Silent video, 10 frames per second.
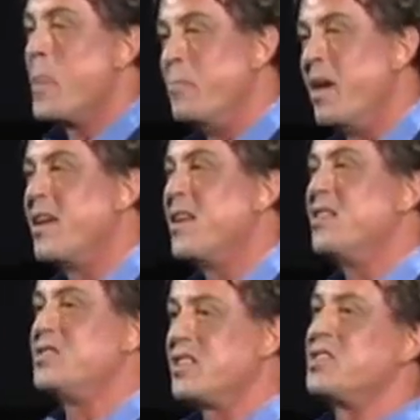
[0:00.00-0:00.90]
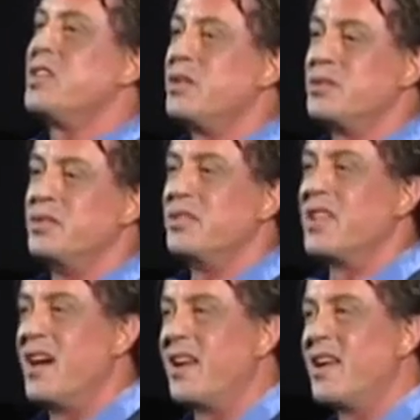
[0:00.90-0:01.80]
But it just shows you
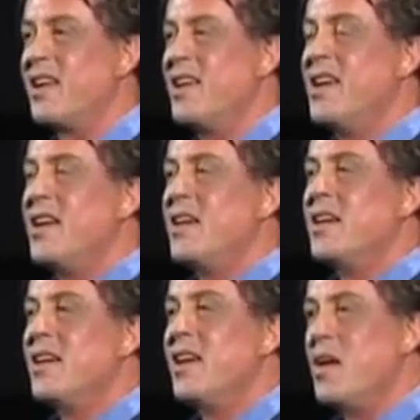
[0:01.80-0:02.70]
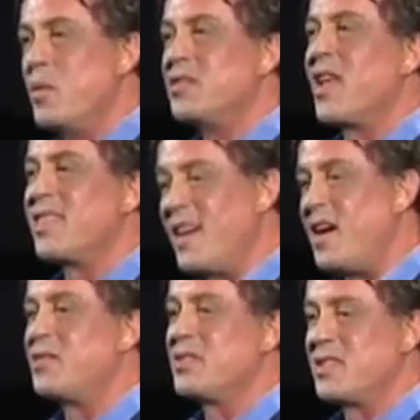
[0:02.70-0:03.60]
that it was a
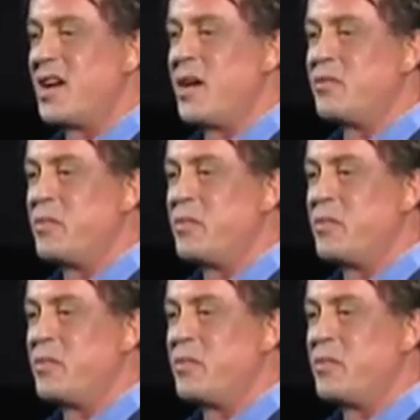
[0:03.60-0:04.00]
thousand times